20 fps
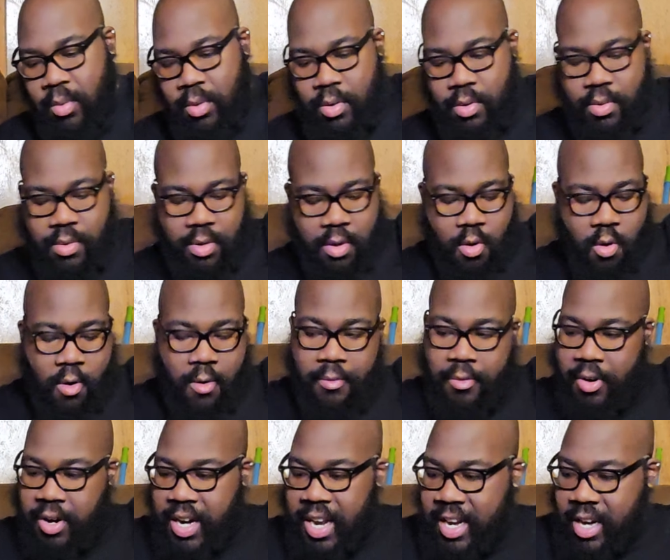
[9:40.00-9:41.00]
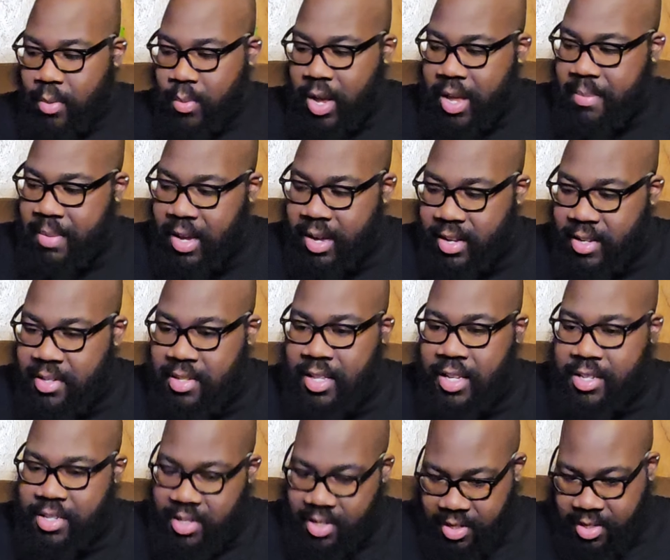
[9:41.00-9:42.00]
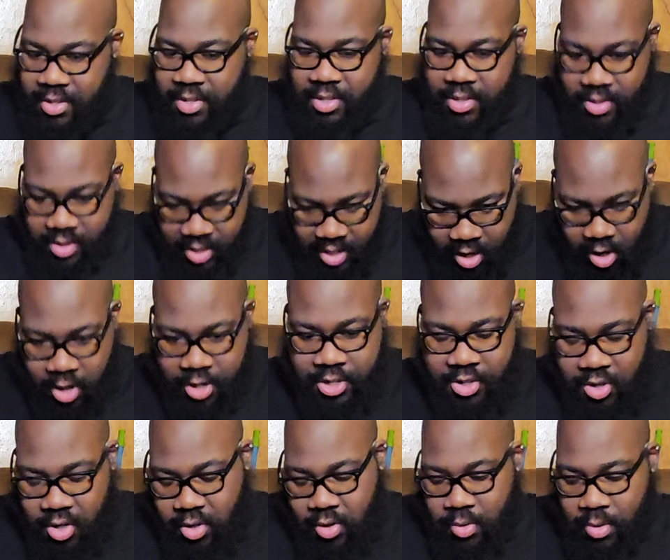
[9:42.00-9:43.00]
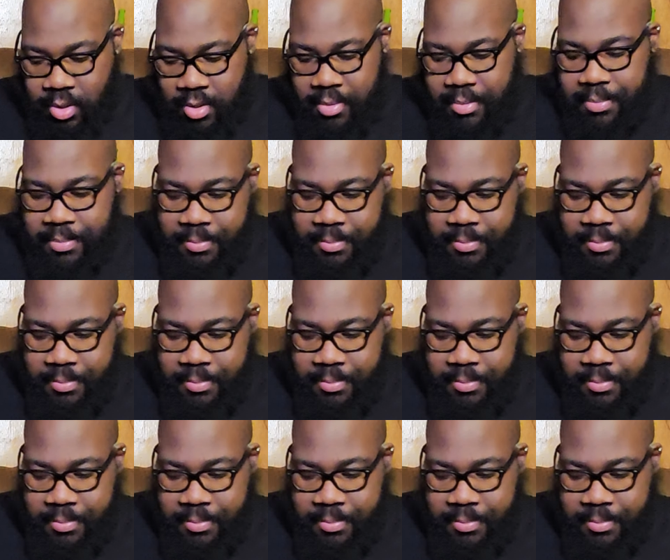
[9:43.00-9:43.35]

we'll go over it anyway because this is the Arsenal.